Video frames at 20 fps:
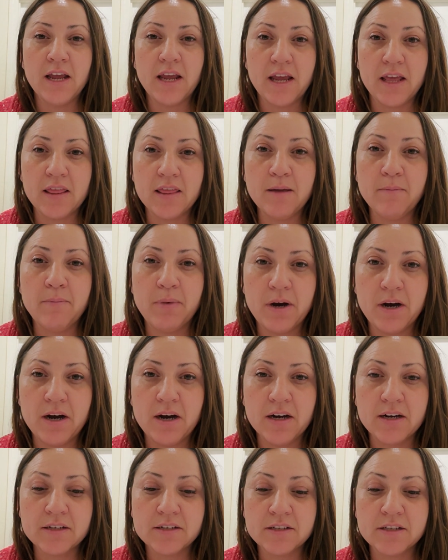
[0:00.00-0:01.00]
in the
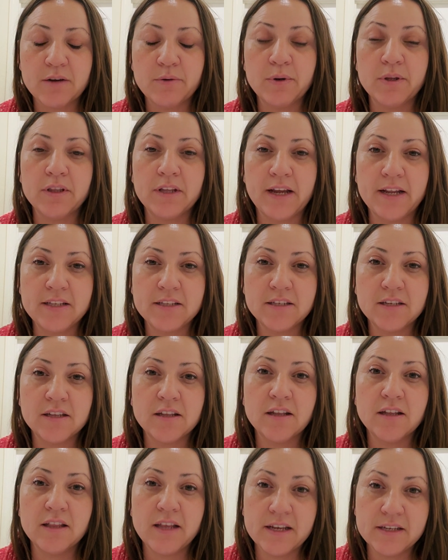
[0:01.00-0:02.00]
box that relates to
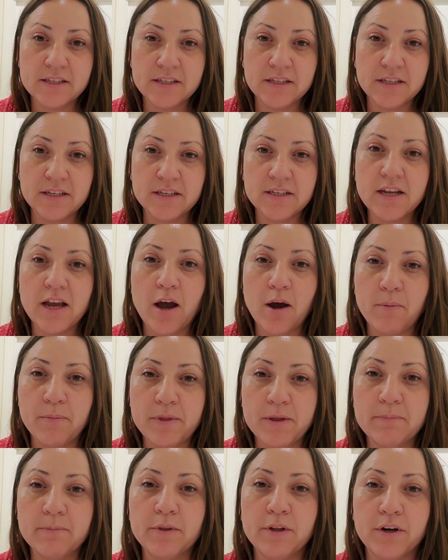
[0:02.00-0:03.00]
the lesson to help
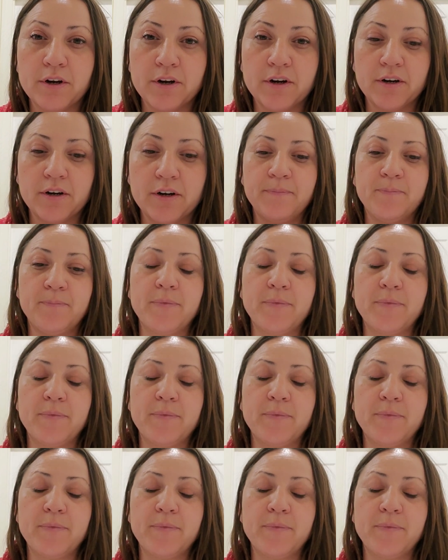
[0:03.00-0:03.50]
them learn.